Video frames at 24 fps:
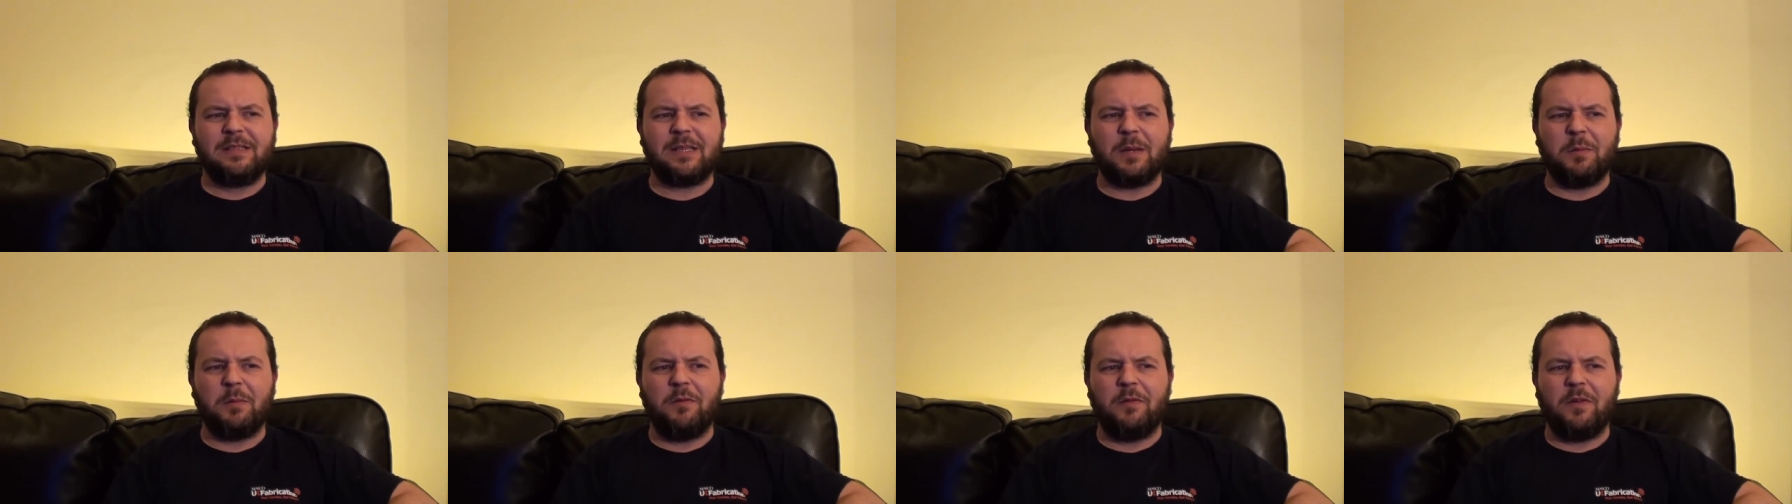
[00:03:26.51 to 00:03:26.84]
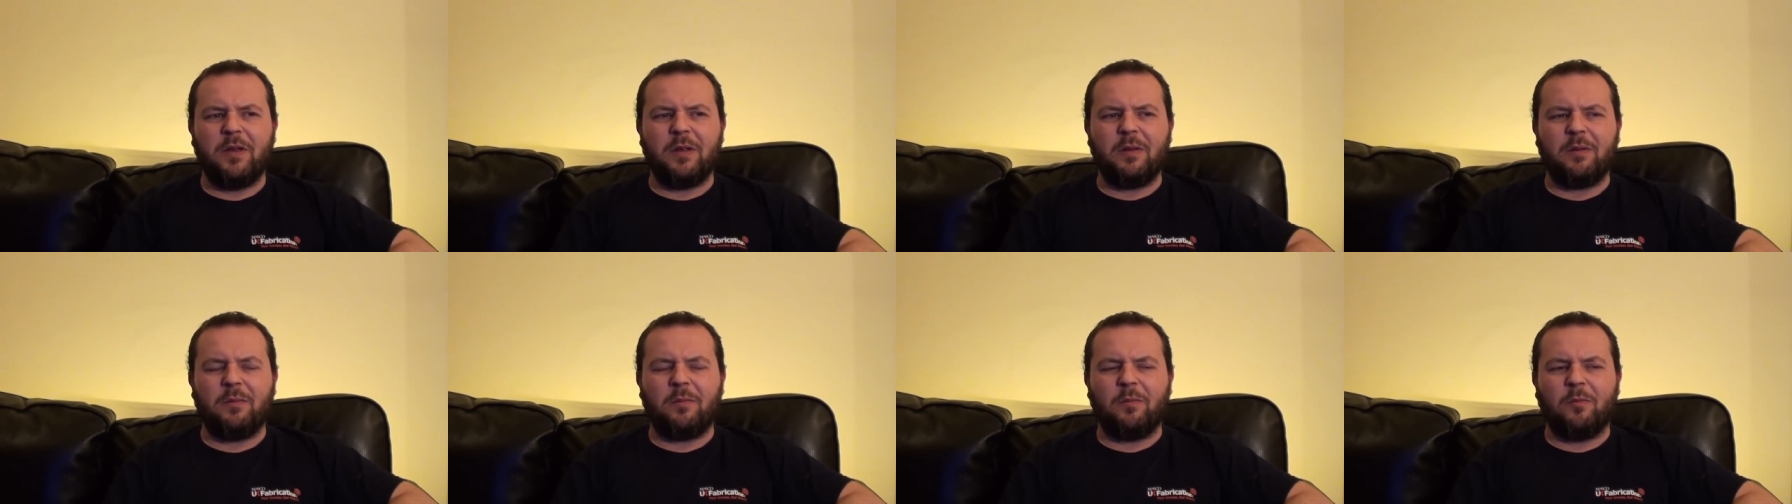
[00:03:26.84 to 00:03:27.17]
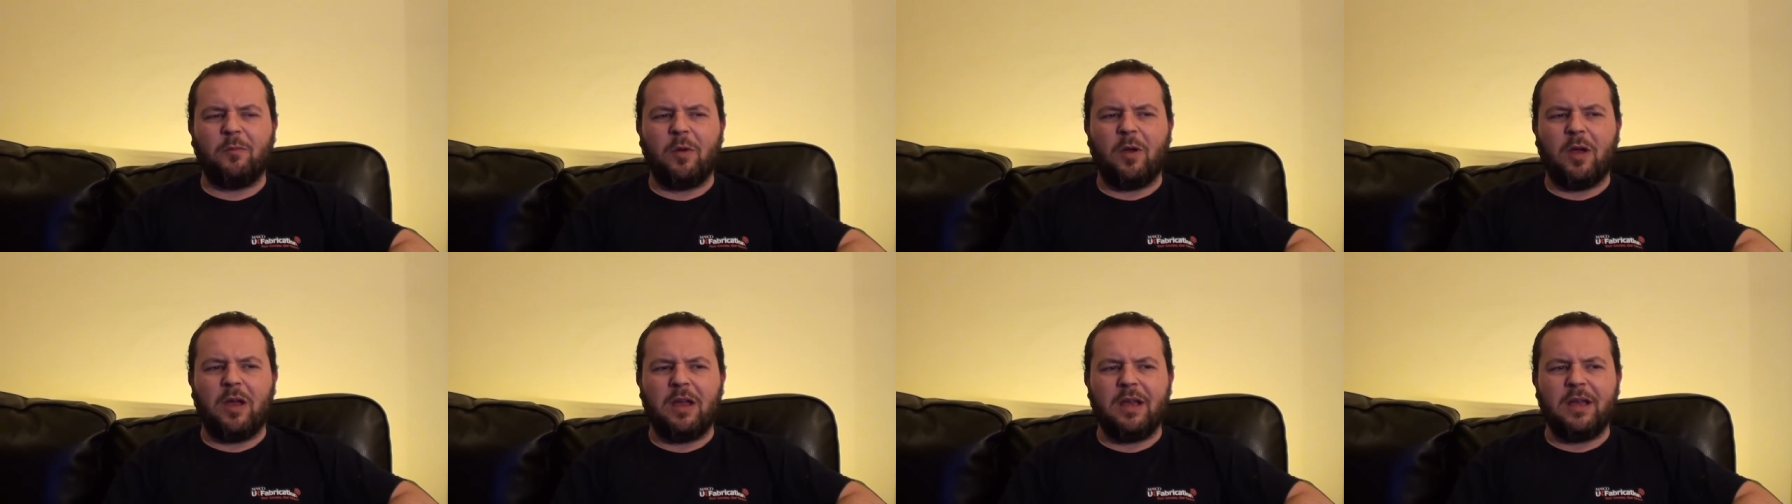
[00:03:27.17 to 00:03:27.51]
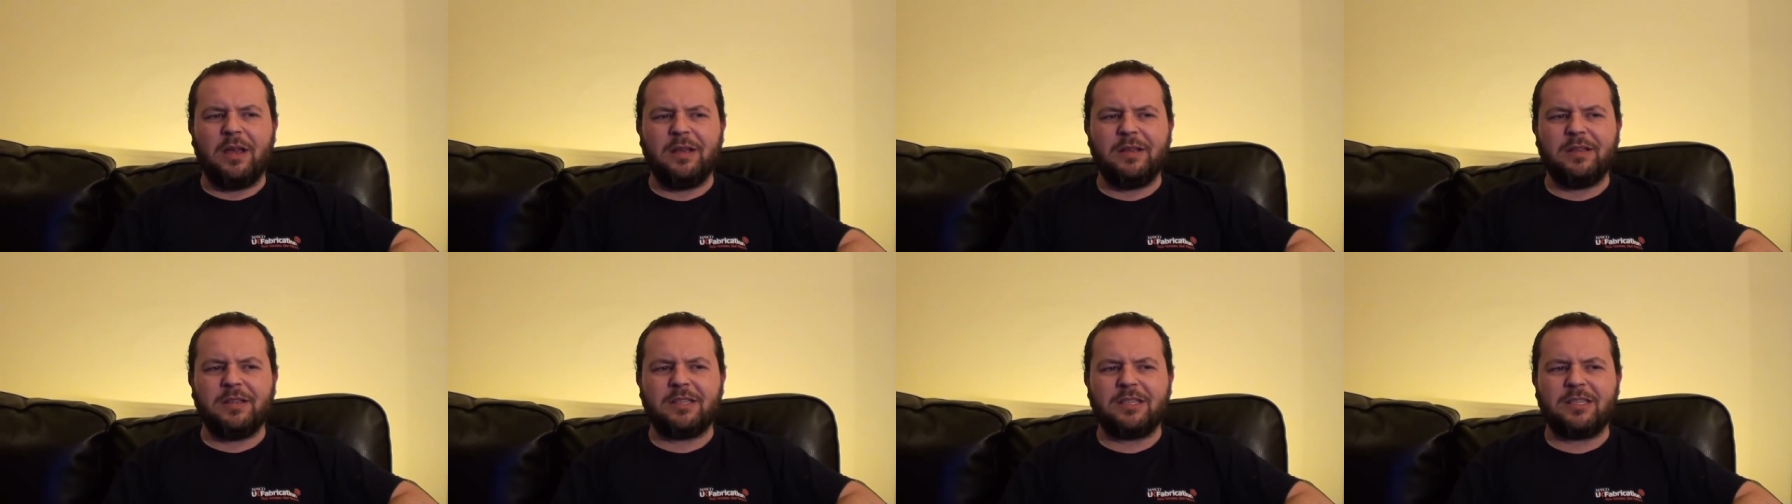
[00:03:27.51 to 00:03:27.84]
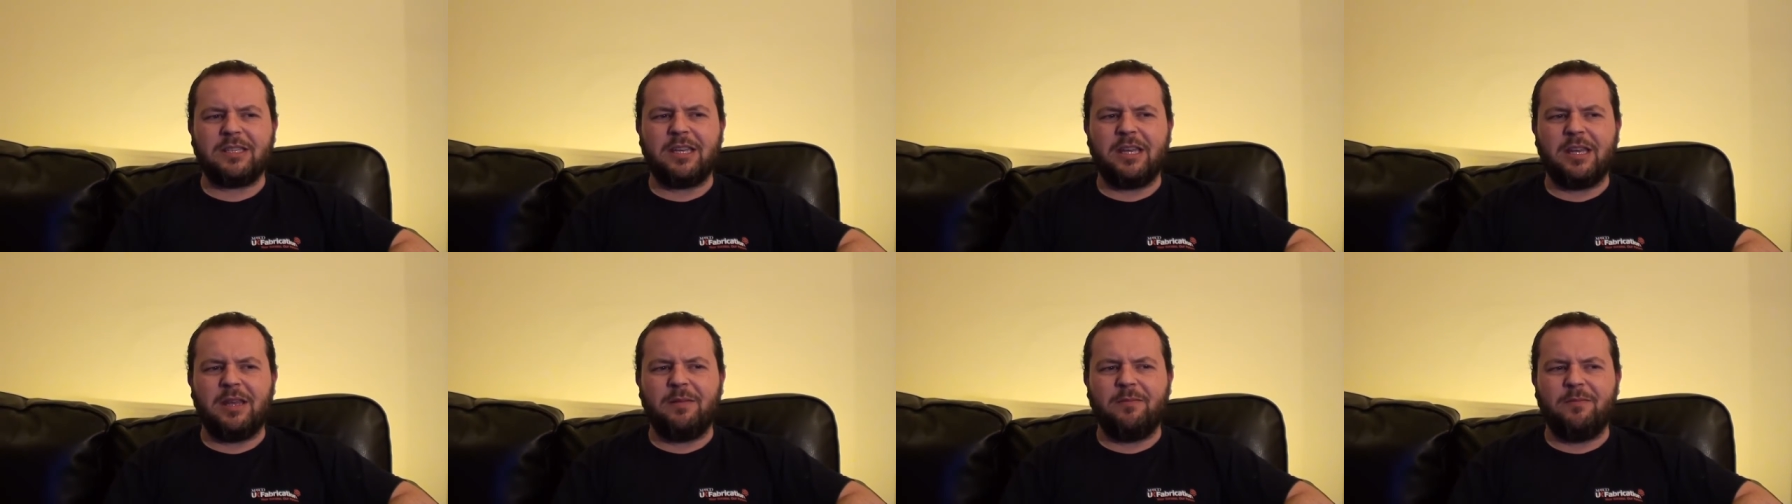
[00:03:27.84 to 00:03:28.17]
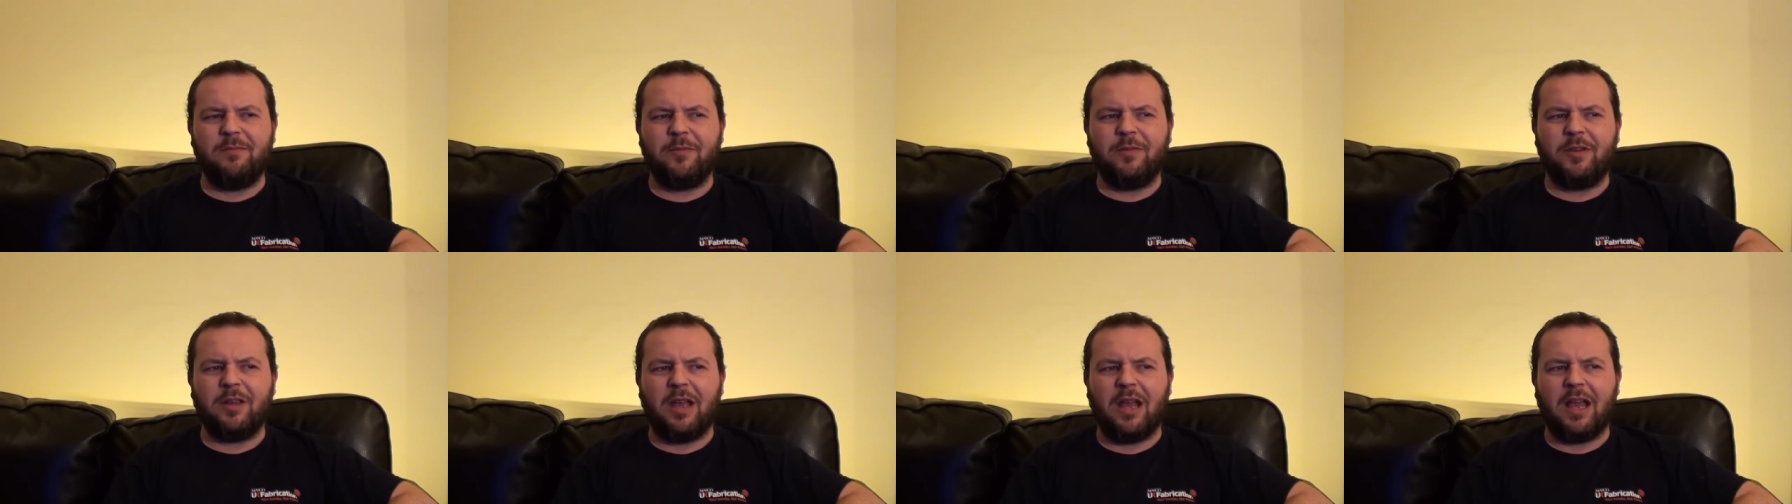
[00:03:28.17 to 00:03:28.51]
Some of it uh,
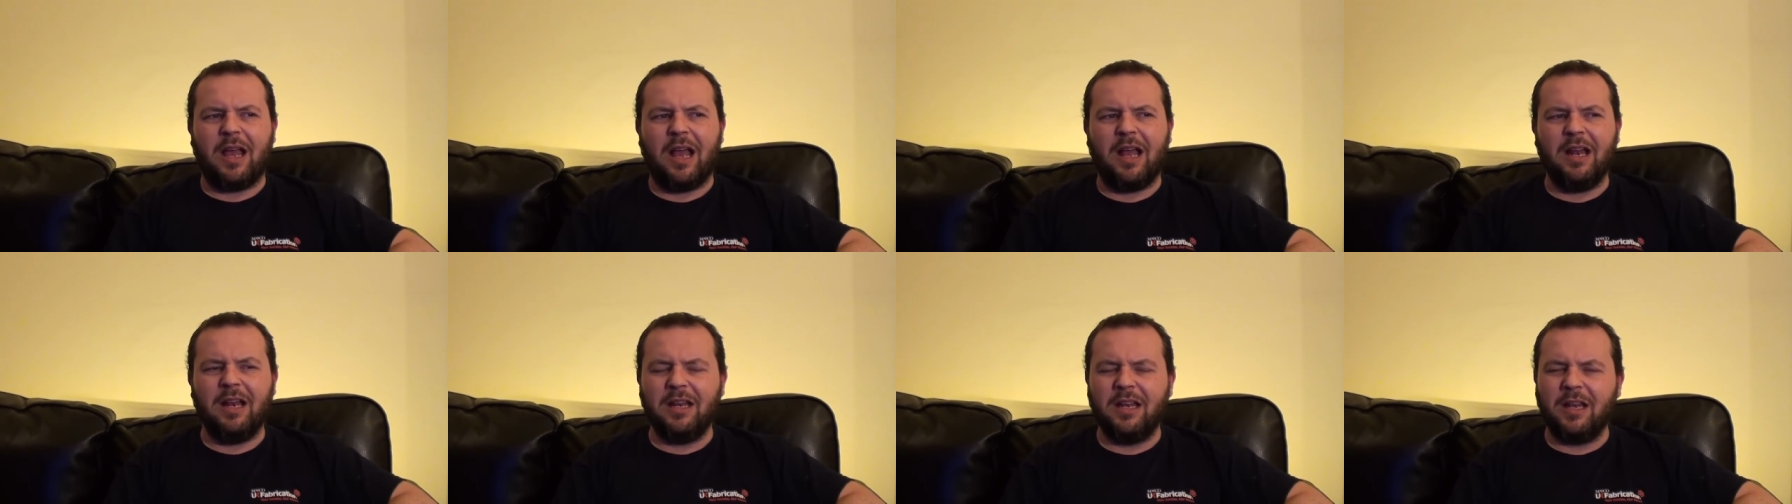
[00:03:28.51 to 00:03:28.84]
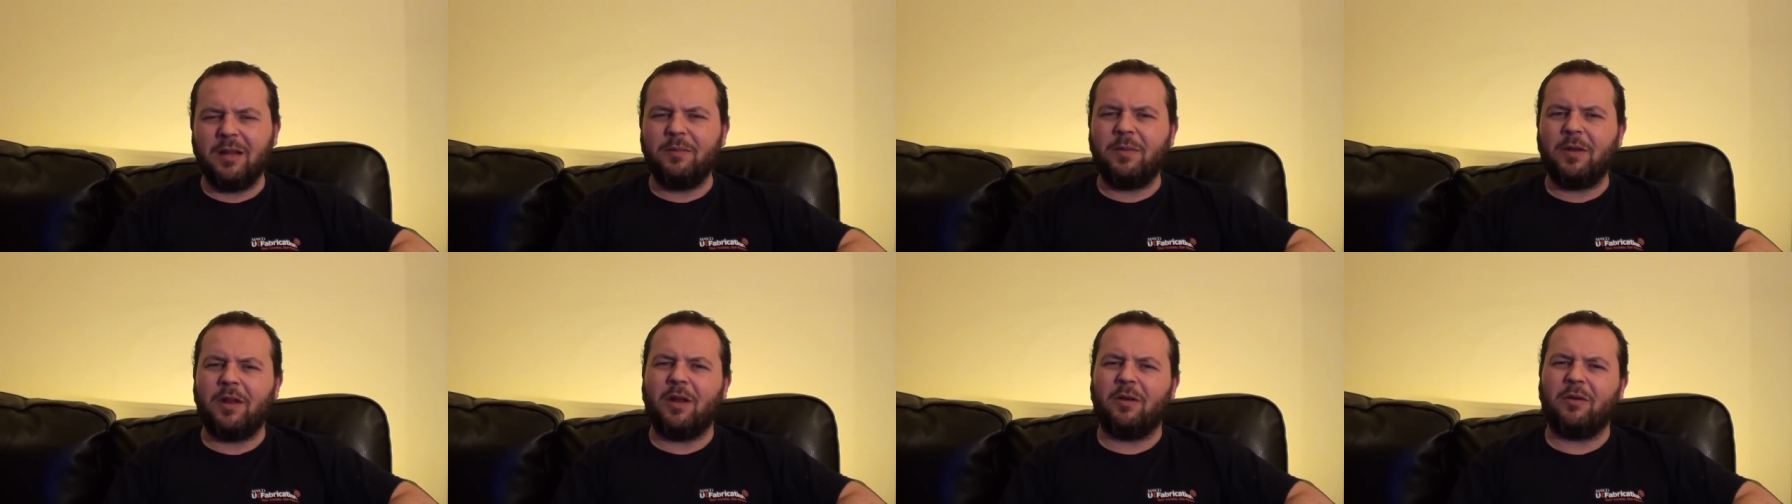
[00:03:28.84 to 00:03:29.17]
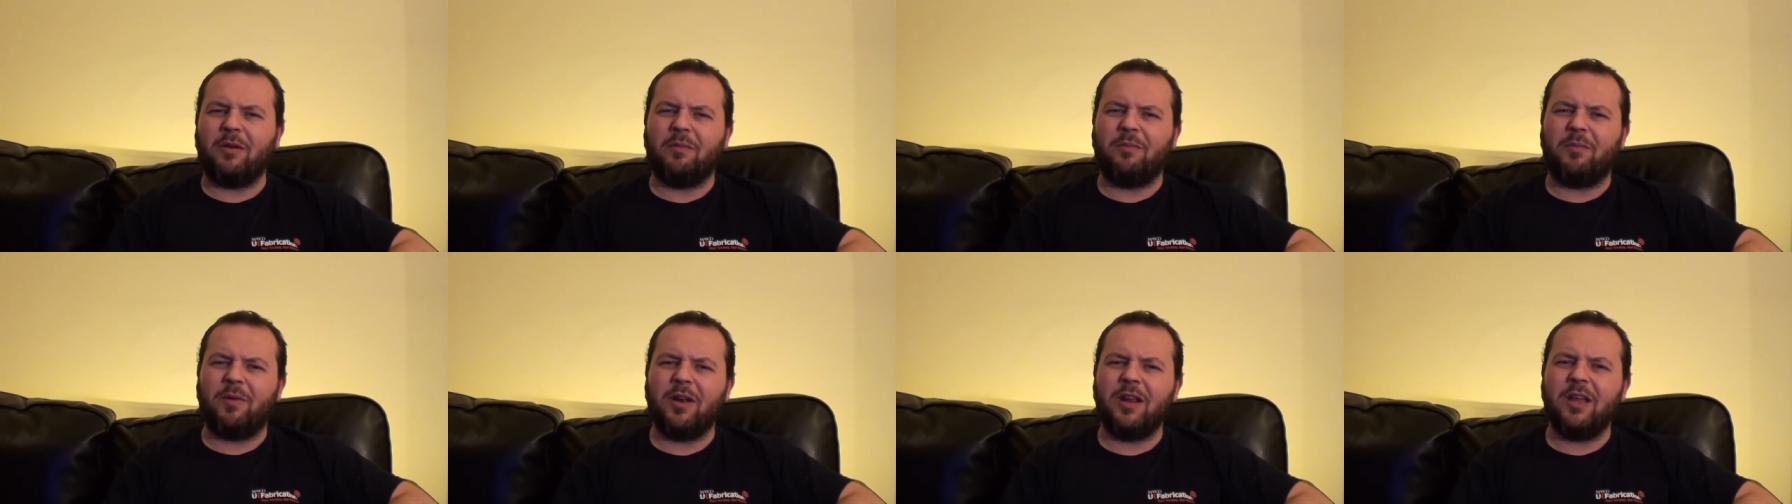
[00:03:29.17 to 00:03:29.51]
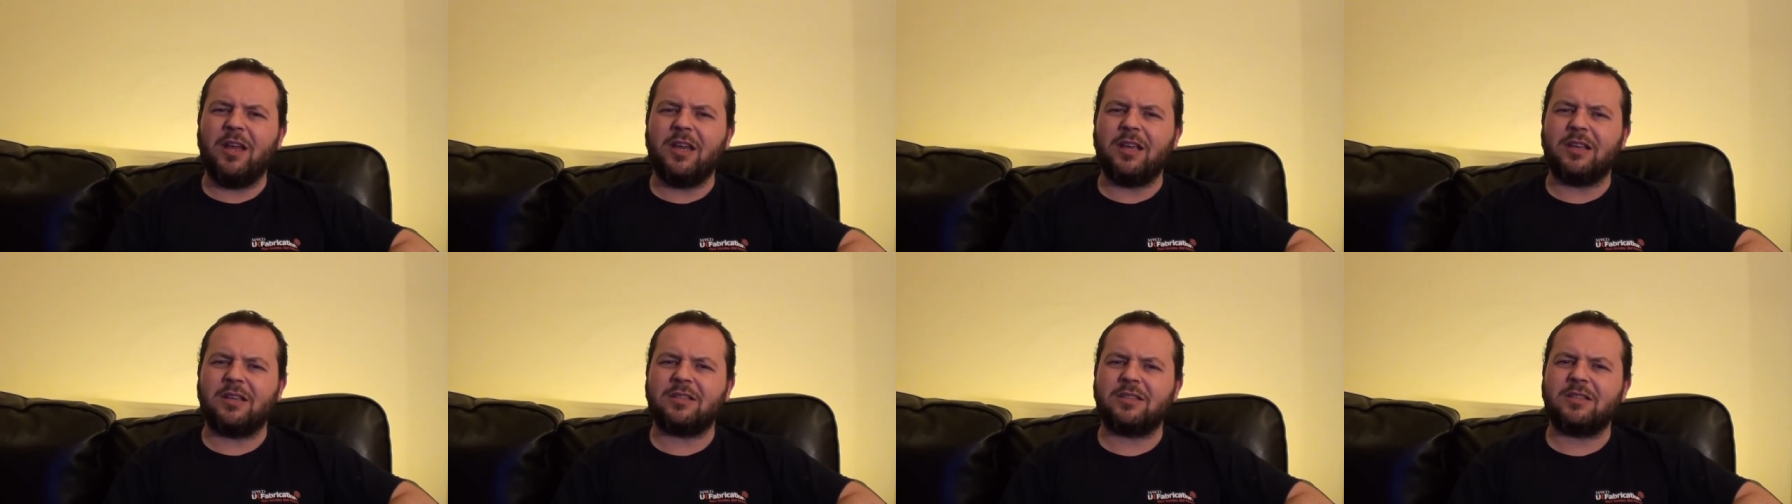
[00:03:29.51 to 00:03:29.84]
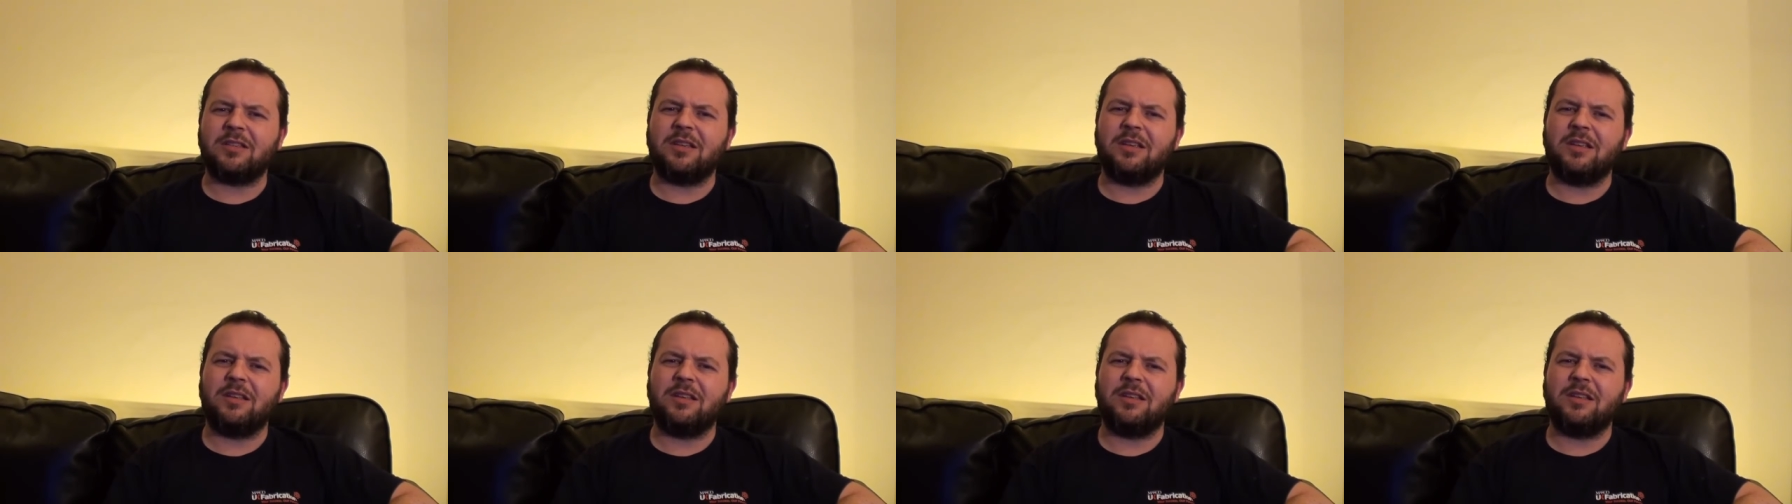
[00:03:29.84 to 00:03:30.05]
seemed a little bit out of place.